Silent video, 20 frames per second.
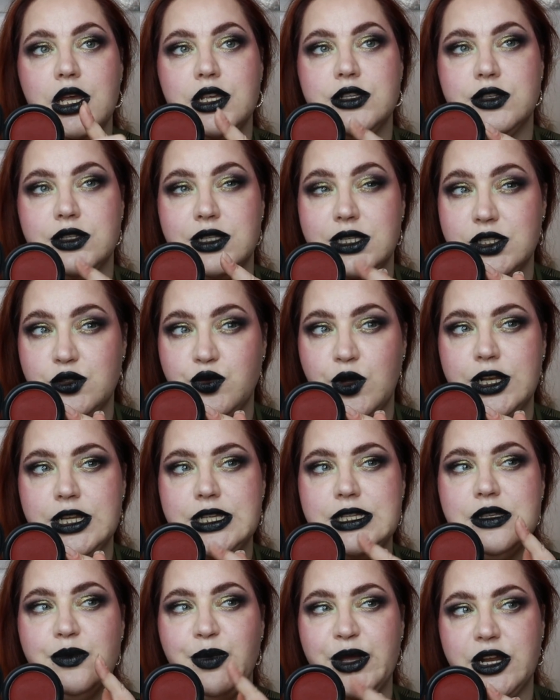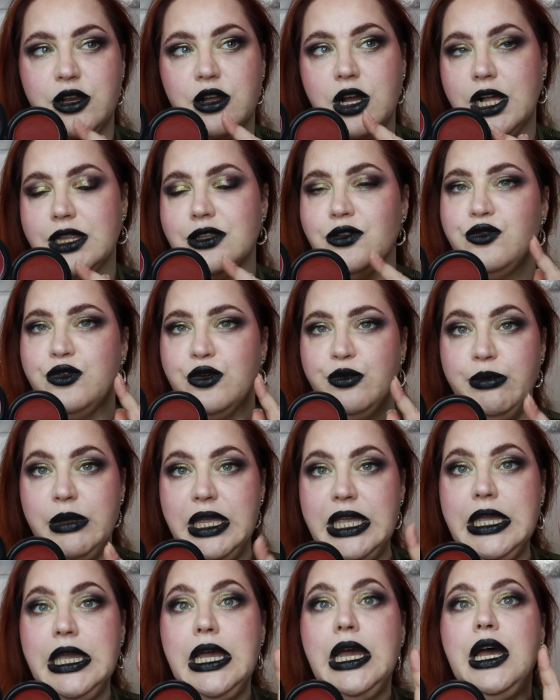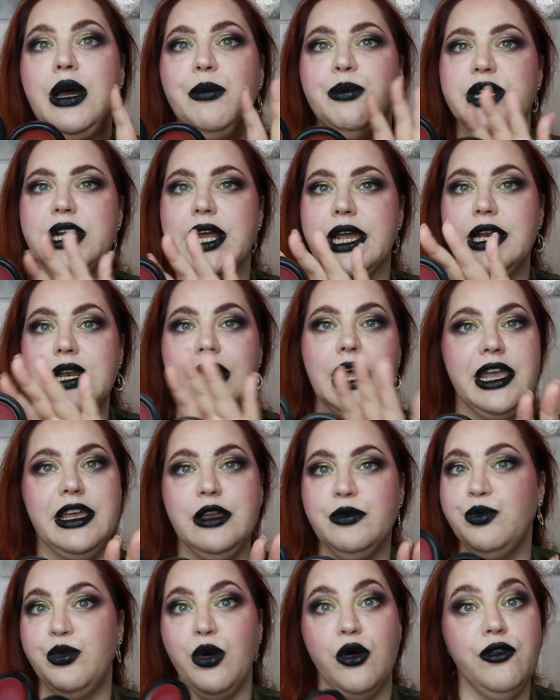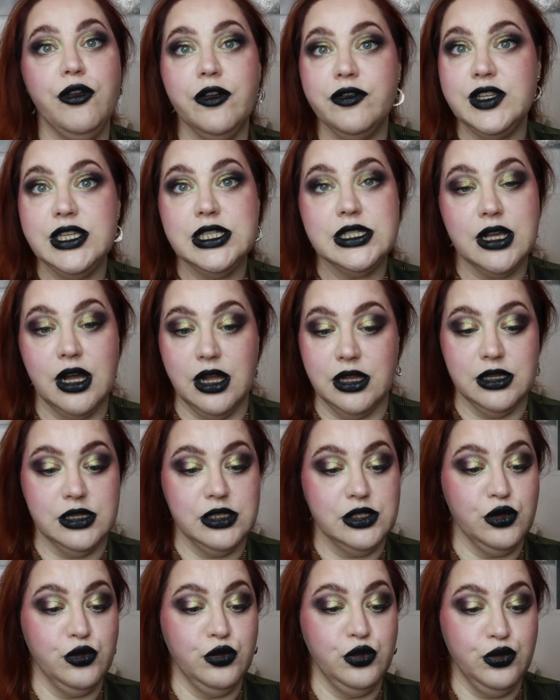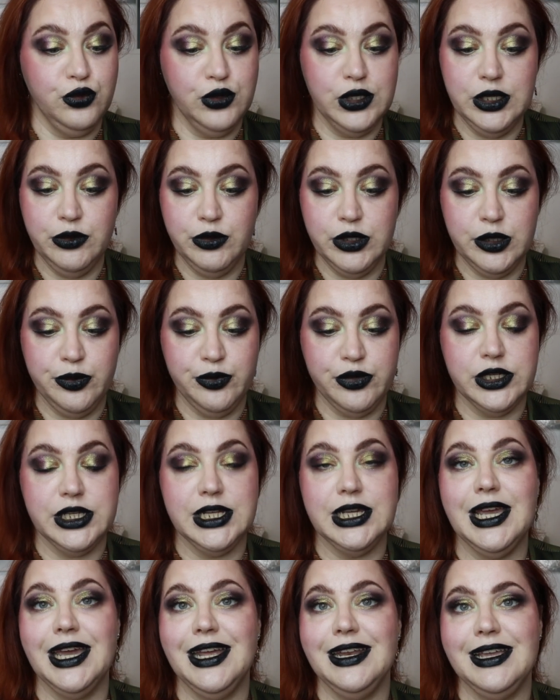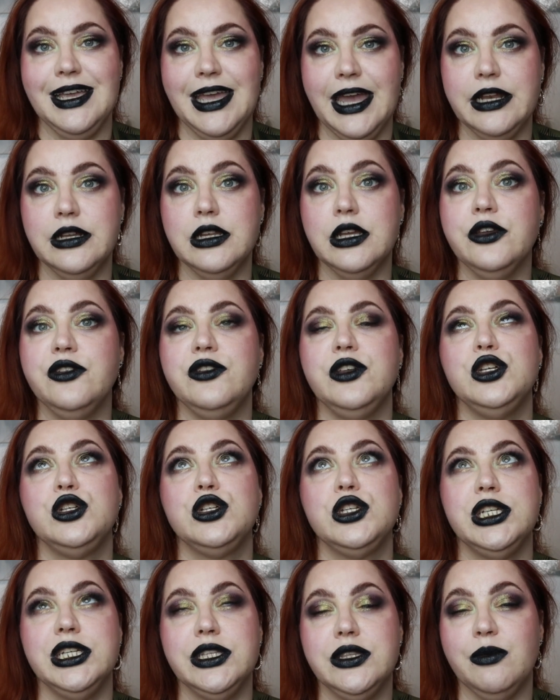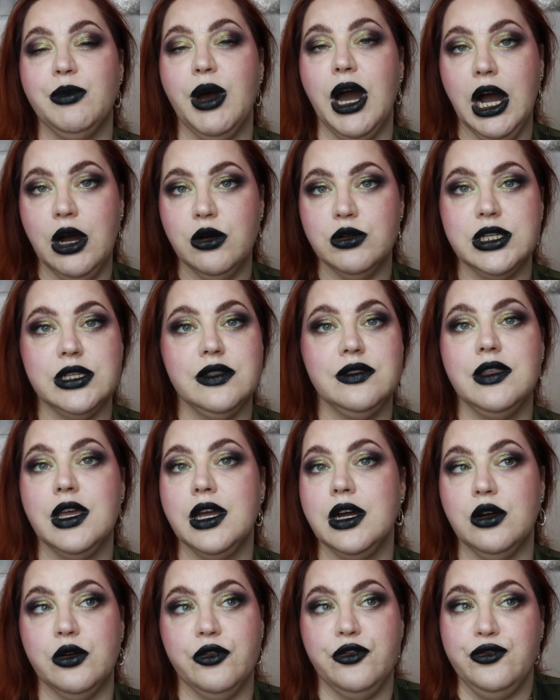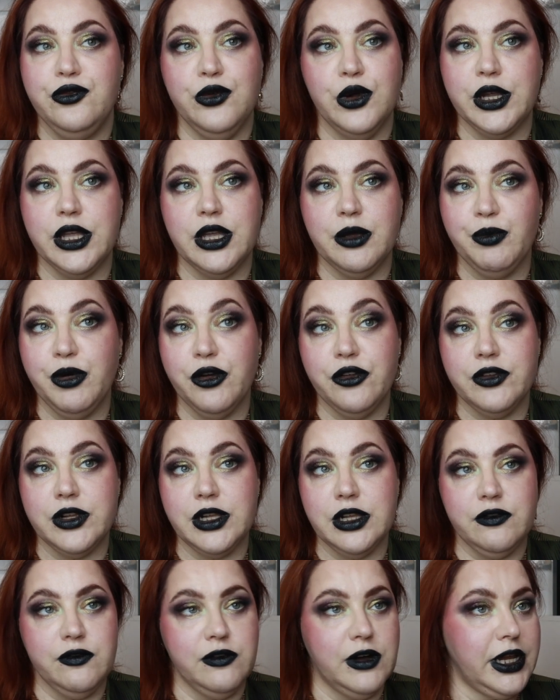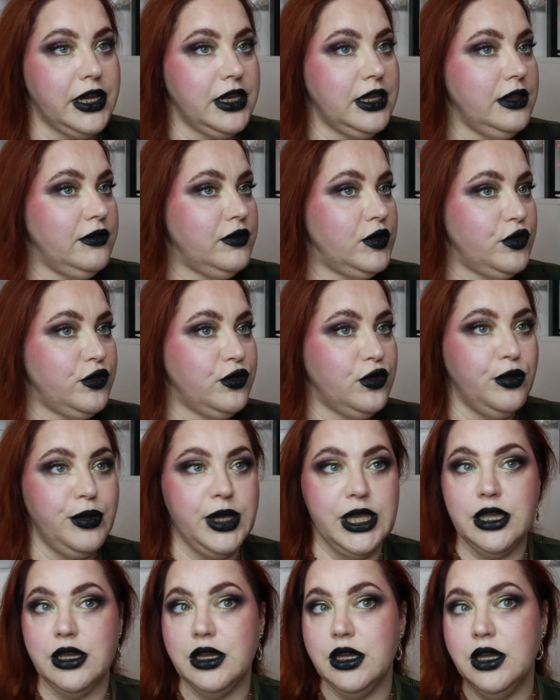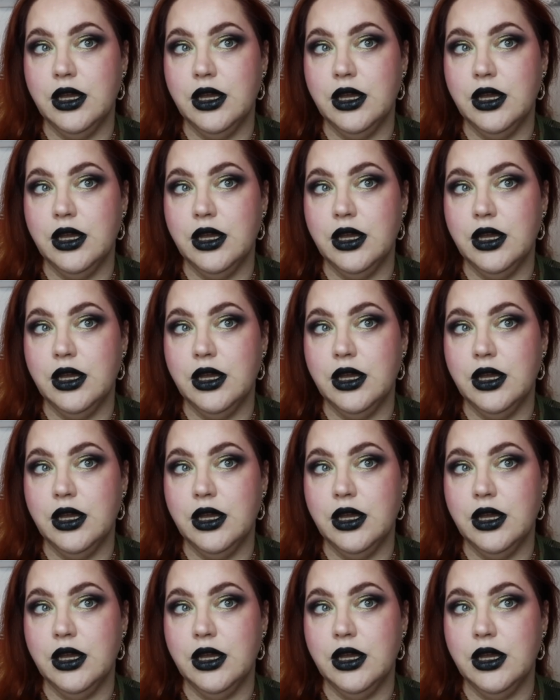So this one is a better color for me, but I like both of these colors. Really pretty. And again, if you shear them out, they are working perfectly fine, even for me.